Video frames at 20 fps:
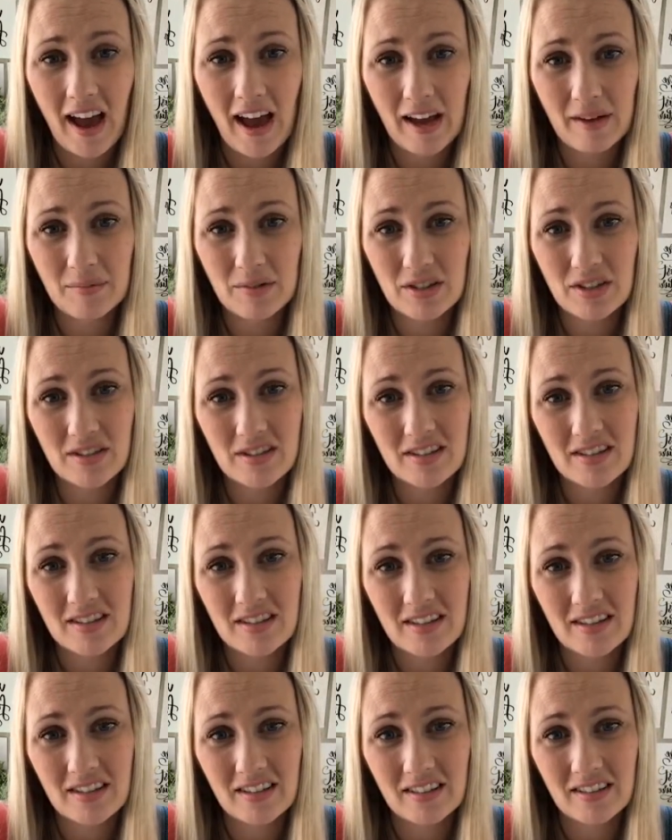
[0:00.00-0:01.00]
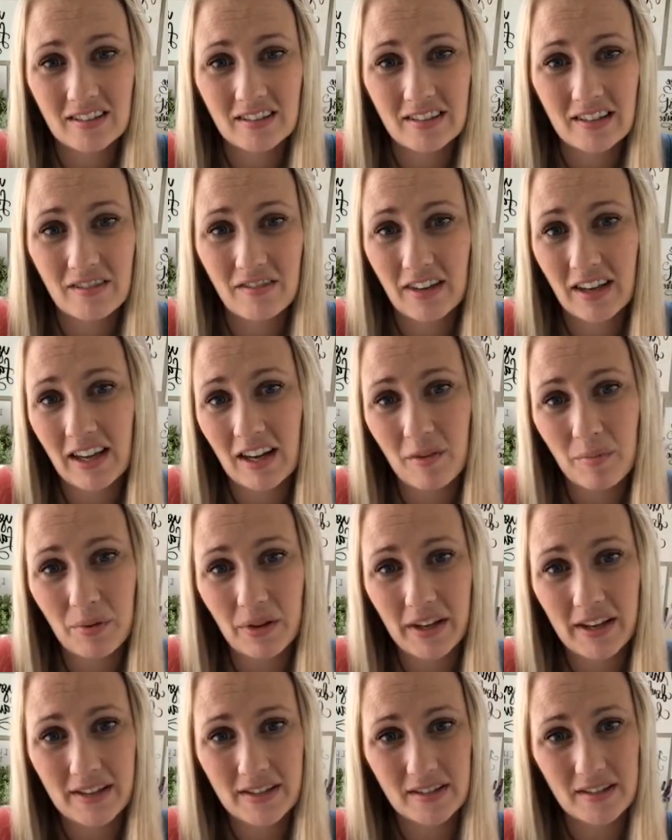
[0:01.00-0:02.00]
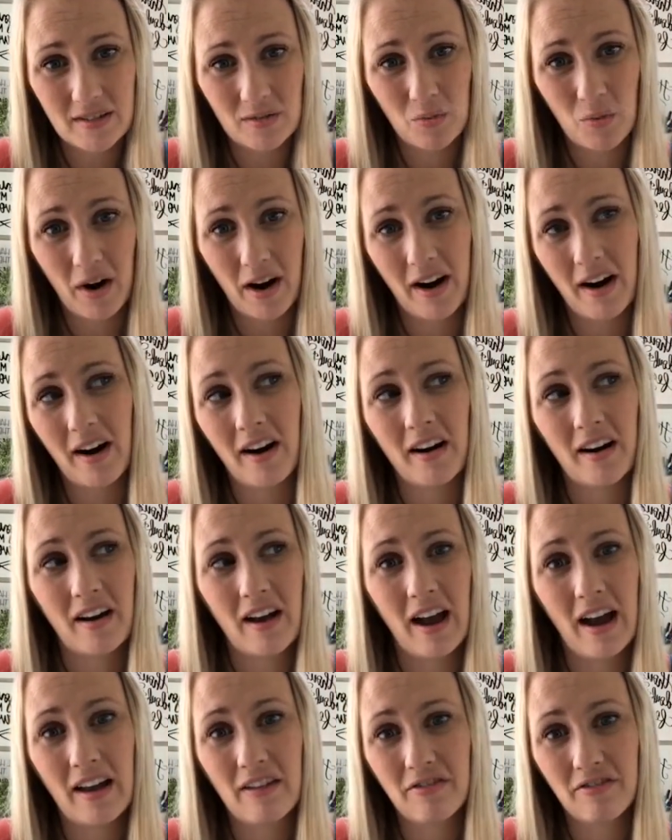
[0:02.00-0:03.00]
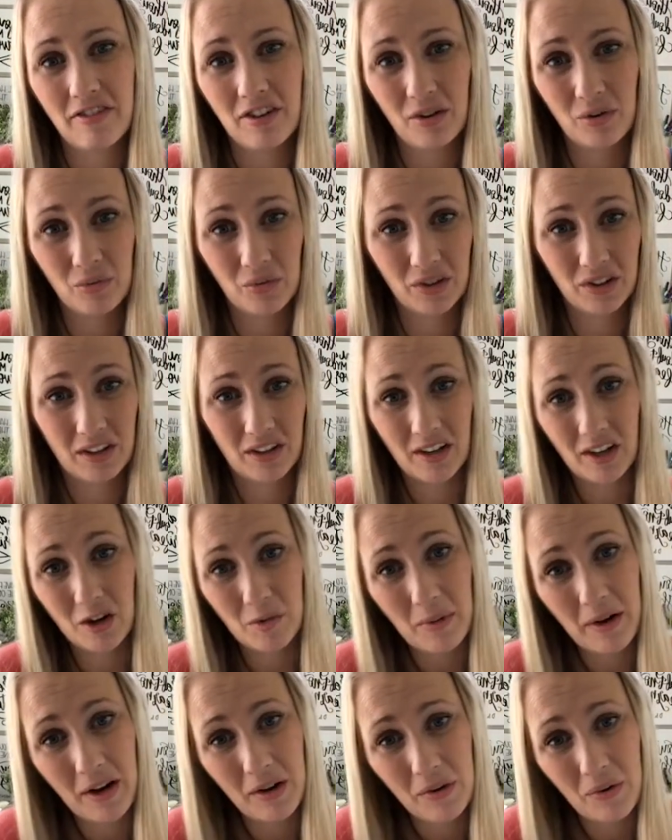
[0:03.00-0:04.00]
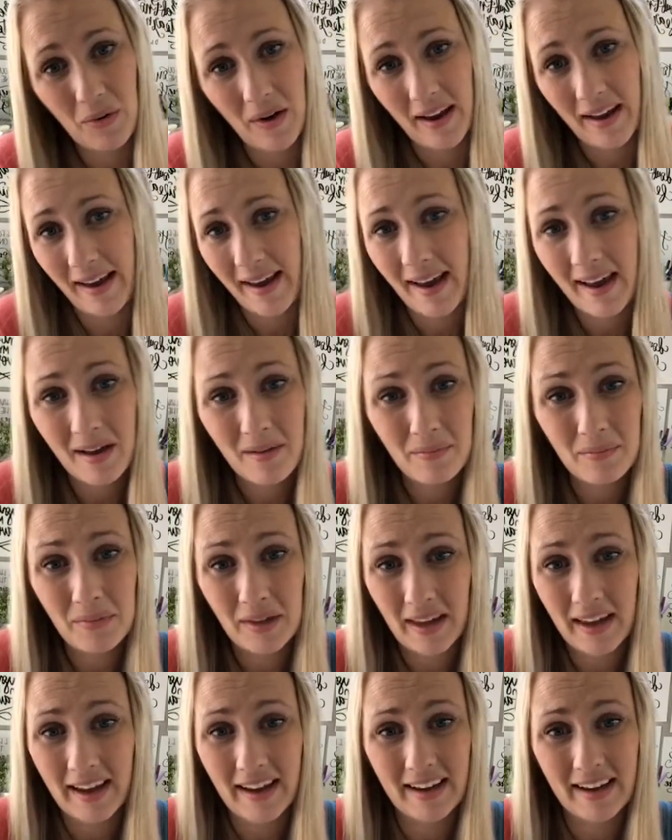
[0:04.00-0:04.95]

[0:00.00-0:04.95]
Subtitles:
I'm just living in a place where I feel really good about who I am,